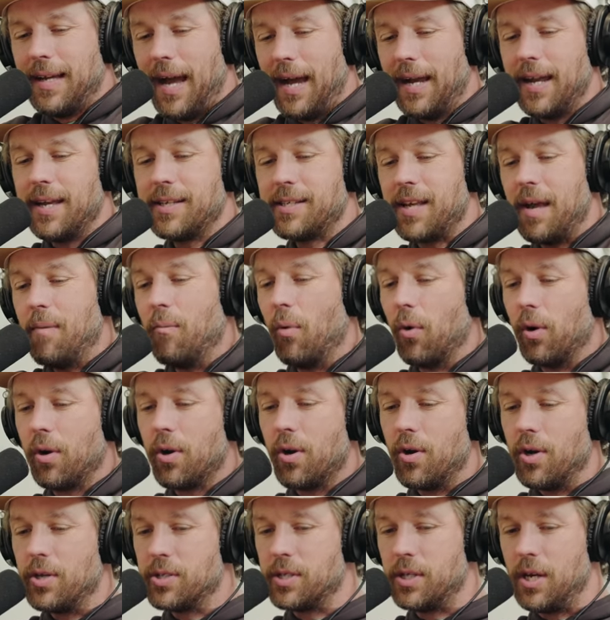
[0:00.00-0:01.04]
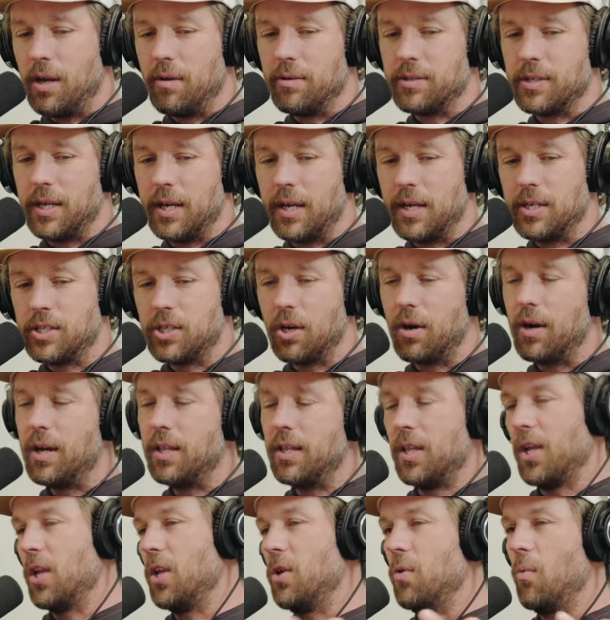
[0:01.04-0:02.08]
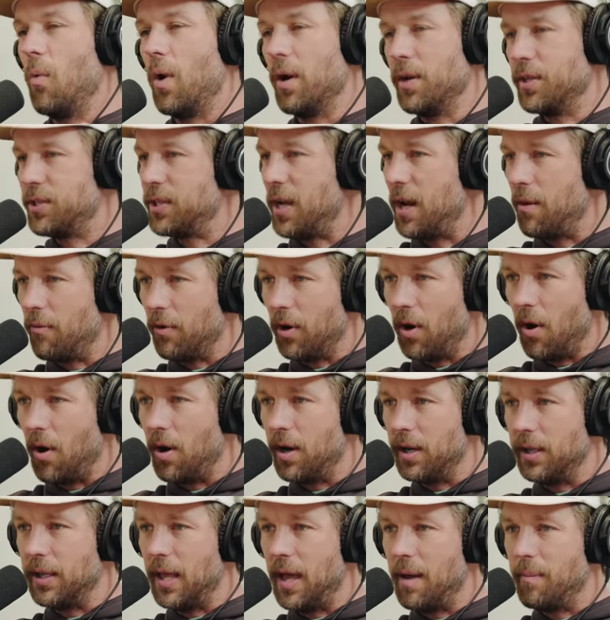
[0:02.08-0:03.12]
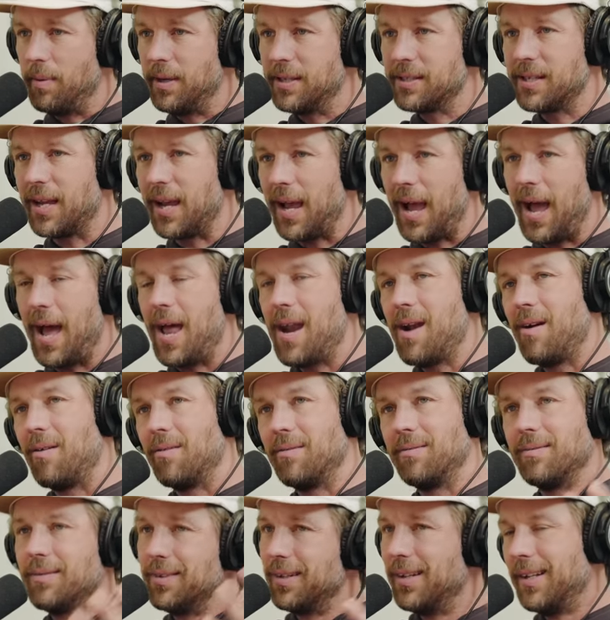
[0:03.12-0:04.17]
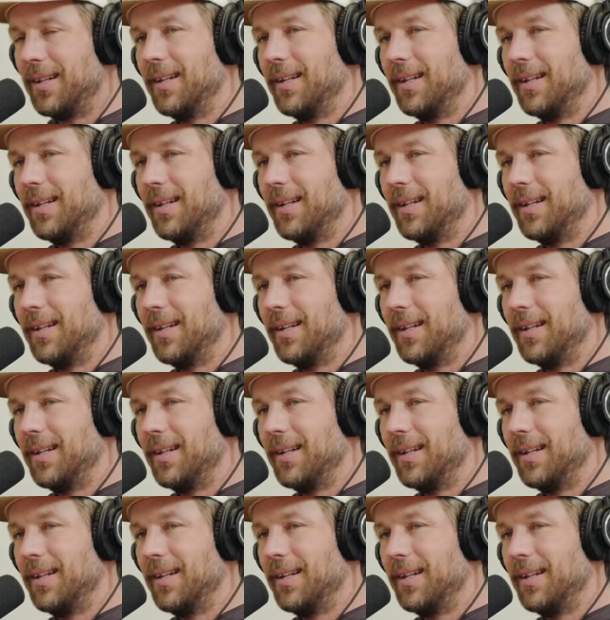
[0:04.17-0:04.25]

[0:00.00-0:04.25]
I guess I'm more curious to know is like, is there anything you want to say regarding that? Because like, I don't,